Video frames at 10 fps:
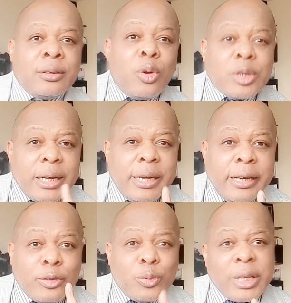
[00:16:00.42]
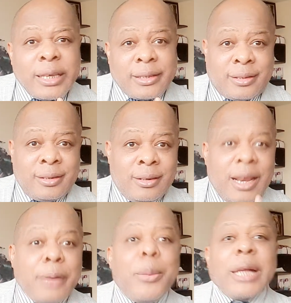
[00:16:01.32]
Those are the little things
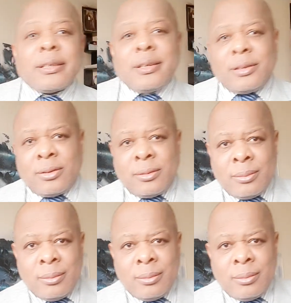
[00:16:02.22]
that matters.